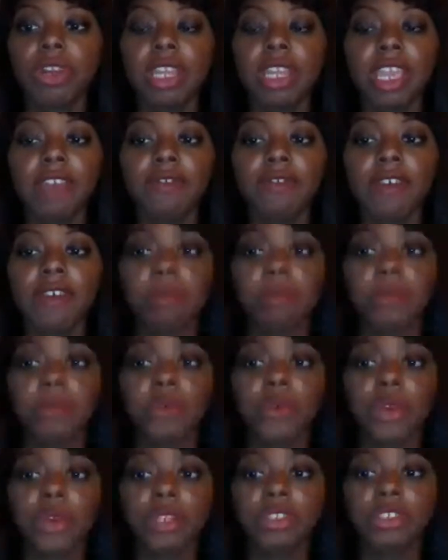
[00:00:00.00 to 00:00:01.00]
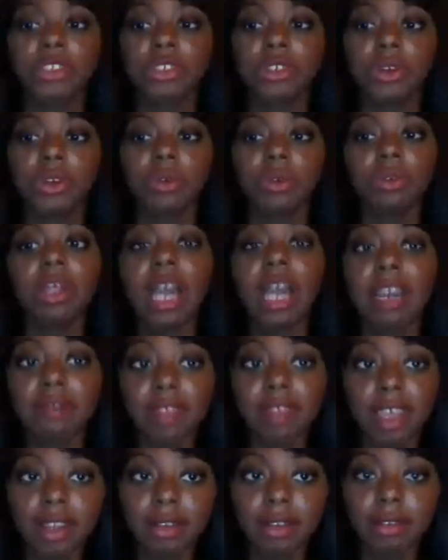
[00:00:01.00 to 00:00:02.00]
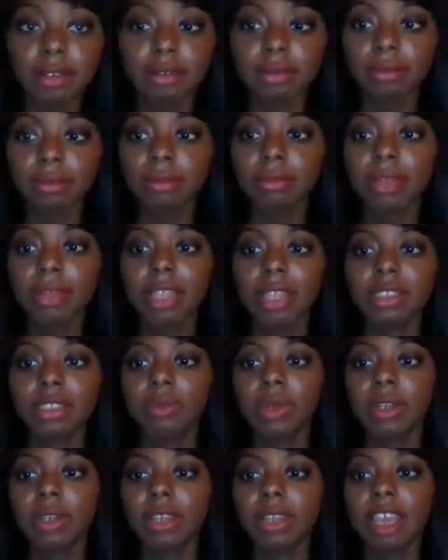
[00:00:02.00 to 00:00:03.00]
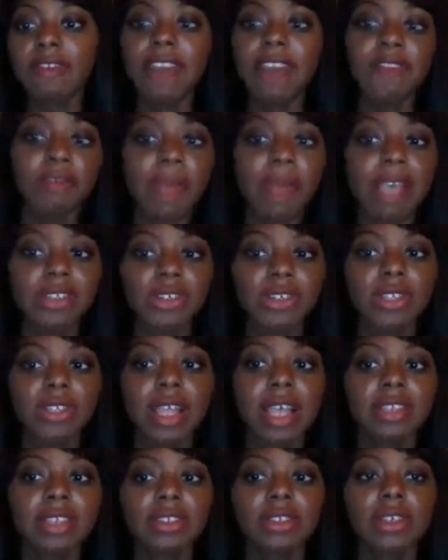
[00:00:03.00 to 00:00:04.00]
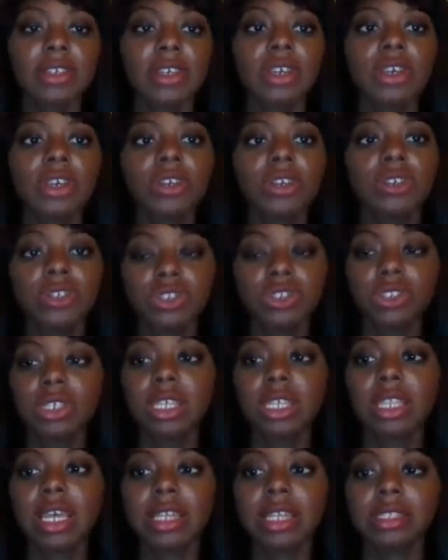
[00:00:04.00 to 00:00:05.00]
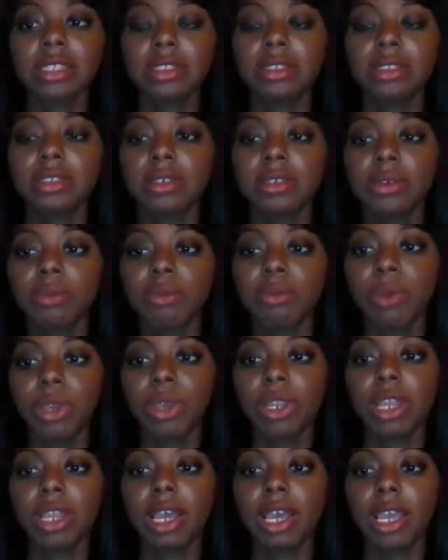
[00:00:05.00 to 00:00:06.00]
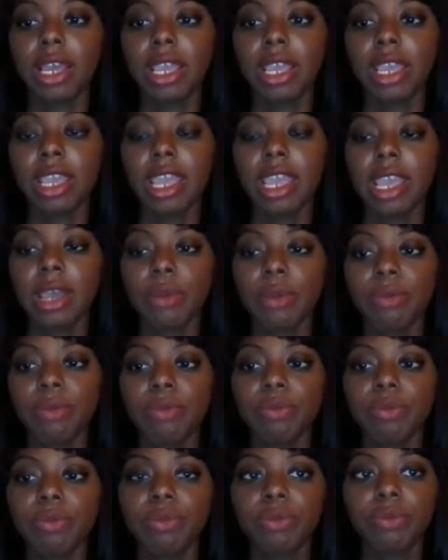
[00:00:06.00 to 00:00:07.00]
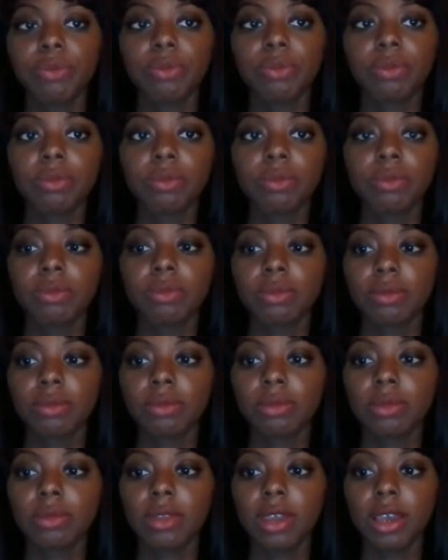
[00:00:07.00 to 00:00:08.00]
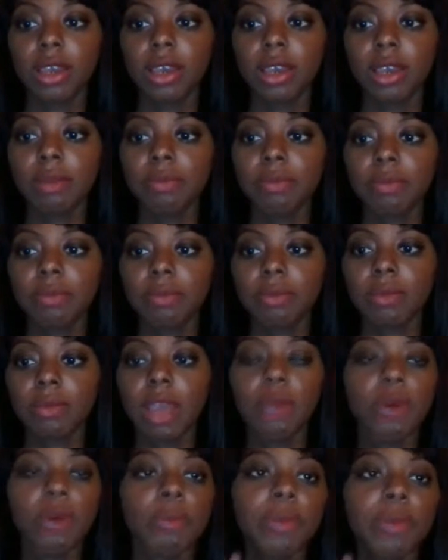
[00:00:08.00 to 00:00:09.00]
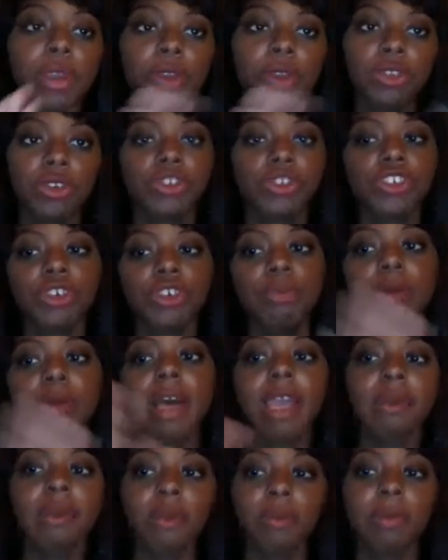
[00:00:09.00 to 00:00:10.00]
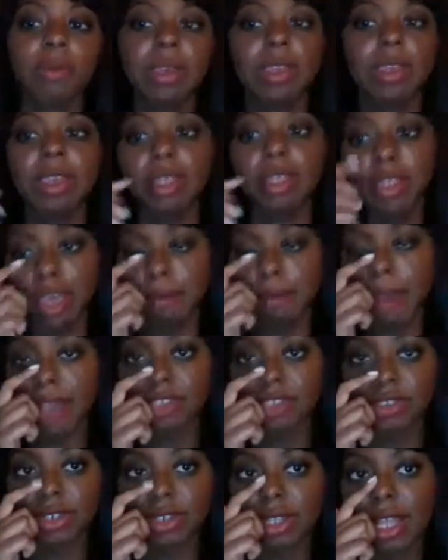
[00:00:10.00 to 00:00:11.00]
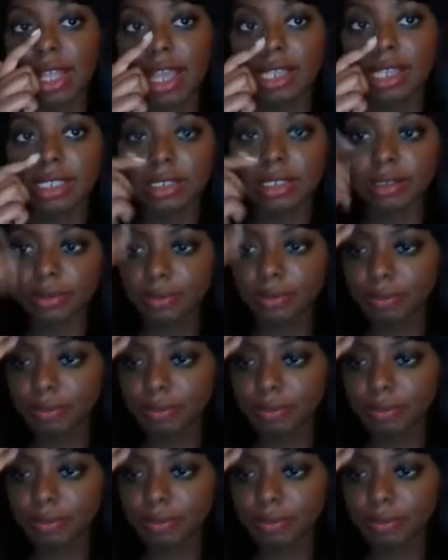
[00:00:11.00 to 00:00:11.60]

wondering if I'm going to go live, then that's when. If I have a masterclass, usually that's when I am. I won't be on YouTube. I will be in that masterclass.